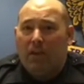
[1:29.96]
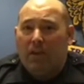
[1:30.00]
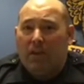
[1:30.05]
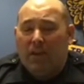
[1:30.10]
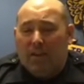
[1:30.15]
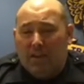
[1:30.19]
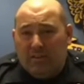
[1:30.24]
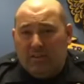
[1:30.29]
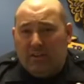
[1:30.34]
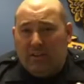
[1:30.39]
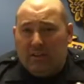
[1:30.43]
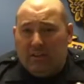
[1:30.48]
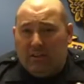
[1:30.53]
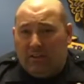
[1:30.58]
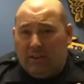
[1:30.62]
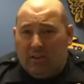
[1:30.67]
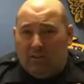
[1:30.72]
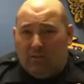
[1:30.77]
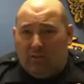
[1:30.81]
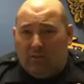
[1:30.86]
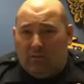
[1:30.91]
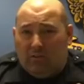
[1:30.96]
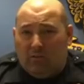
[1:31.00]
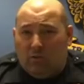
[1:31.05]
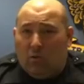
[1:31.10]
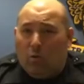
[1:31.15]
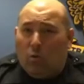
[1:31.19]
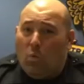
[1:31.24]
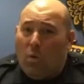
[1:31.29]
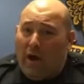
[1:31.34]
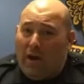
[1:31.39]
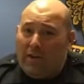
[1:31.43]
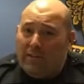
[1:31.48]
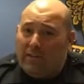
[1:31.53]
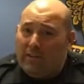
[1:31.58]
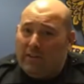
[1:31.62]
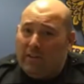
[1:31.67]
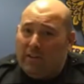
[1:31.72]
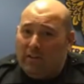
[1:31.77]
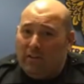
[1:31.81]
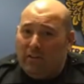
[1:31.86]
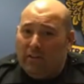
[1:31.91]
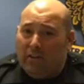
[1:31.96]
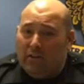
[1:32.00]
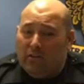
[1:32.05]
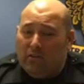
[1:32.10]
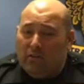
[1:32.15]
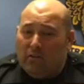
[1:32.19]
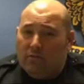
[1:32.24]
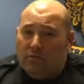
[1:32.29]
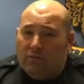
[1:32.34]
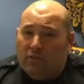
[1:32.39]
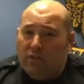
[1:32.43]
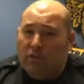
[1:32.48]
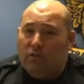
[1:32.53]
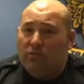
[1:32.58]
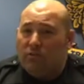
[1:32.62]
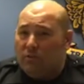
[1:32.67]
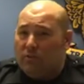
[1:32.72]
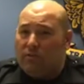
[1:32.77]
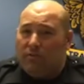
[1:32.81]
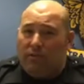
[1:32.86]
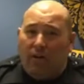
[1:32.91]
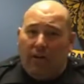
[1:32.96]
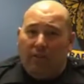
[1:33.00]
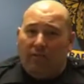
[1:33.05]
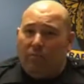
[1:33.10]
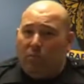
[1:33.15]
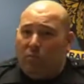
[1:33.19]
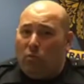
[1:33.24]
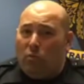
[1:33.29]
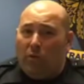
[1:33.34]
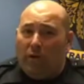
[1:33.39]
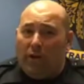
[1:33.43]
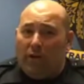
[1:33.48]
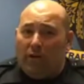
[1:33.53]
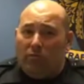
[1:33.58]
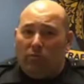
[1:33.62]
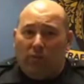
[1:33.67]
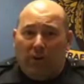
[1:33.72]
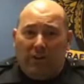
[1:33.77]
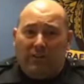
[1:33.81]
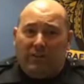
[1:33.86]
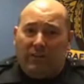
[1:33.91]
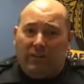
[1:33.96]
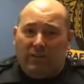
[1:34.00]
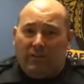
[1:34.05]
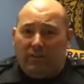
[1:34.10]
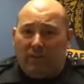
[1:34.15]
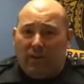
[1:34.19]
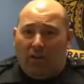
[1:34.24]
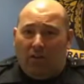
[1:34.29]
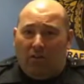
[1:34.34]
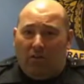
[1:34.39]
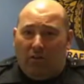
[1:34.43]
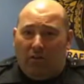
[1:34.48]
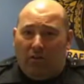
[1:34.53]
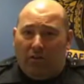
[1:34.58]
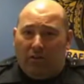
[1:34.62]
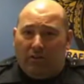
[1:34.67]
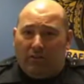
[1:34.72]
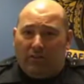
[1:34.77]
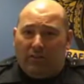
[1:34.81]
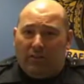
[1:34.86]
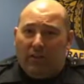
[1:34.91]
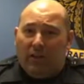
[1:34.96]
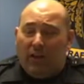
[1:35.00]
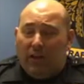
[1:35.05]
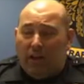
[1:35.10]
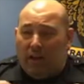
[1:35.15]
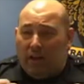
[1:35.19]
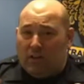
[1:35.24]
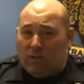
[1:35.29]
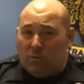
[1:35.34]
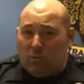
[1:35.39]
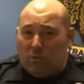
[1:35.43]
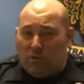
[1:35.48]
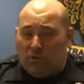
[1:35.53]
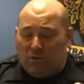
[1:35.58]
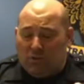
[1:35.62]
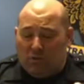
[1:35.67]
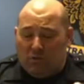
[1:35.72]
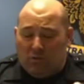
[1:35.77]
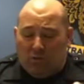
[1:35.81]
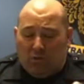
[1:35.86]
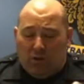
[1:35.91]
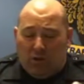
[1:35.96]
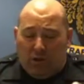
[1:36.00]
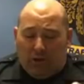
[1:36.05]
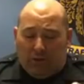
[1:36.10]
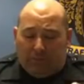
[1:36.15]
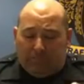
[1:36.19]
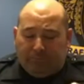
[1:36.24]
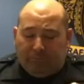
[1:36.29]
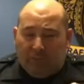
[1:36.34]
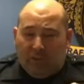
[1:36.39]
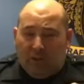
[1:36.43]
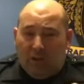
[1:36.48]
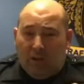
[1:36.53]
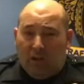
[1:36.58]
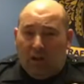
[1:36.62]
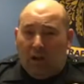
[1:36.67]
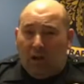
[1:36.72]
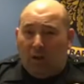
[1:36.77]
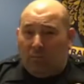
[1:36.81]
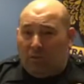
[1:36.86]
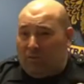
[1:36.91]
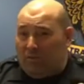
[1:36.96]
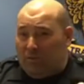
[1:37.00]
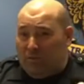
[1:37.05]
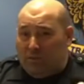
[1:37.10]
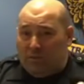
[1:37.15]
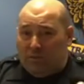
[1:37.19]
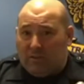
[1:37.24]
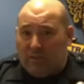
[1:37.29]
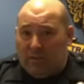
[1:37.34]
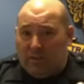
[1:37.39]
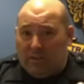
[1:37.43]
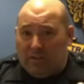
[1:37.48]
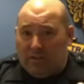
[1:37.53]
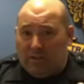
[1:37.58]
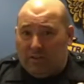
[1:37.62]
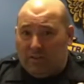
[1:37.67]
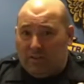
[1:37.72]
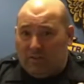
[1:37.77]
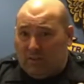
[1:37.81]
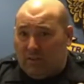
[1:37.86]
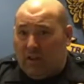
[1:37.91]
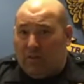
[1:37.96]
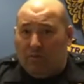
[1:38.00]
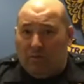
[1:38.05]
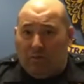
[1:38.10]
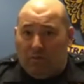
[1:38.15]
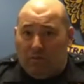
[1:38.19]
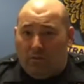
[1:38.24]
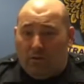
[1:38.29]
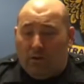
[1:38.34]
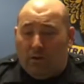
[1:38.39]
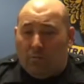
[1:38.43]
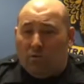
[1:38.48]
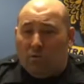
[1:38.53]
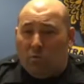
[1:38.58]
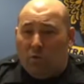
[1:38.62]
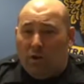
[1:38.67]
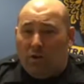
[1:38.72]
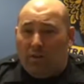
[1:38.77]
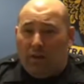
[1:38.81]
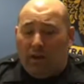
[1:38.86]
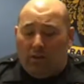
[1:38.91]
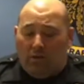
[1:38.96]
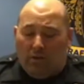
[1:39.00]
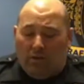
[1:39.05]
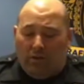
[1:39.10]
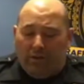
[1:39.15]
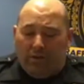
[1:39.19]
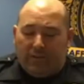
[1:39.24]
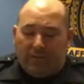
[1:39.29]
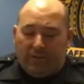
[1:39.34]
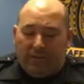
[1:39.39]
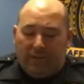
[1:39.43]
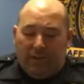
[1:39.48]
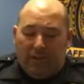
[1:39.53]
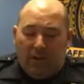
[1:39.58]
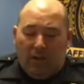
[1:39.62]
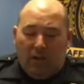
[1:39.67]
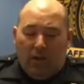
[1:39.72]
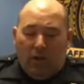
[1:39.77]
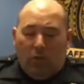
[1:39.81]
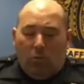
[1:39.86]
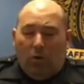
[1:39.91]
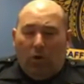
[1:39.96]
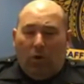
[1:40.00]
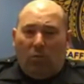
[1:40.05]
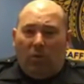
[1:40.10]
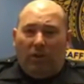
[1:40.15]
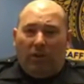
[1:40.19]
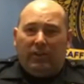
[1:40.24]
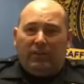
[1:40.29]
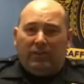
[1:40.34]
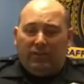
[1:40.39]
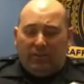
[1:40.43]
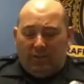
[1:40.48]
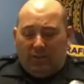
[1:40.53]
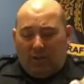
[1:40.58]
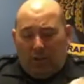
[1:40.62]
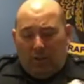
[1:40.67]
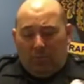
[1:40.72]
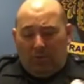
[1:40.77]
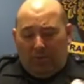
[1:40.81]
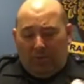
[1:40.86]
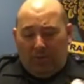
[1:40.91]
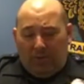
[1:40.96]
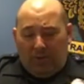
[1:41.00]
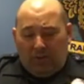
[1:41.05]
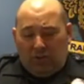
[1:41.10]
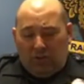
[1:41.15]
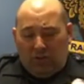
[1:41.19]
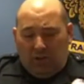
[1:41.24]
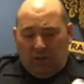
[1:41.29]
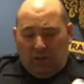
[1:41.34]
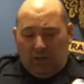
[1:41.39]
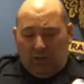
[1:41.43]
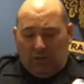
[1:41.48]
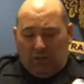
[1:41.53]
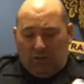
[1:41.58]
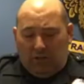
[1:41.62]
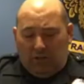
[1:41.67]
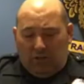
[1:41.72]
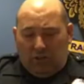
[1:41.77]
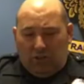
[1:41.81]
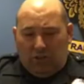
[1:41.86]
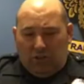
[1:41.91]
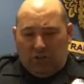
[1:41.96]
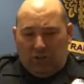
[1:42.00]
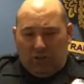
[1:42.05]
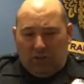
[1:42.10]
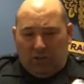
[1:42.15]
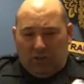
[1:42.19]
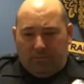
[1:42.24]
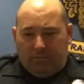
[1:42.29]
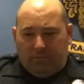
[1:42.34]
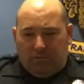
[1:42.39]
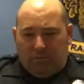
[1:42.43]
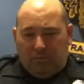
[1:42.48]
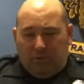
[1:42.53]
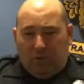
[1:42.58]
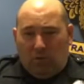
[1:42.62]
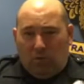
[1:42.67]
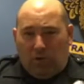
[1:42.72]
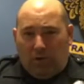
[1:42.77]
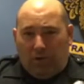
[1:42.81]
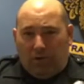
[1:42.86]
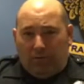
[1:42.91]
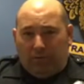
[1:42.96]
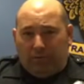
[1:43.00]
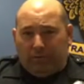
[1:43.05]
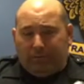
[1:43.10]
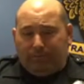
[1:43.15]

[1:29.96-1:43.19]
is it legal or why is it illegal to use a 5-point racing style harness in his personal car? He feels that it's safer for him to wear that harness. Well, Willis, there's a couple things you need to be aware of.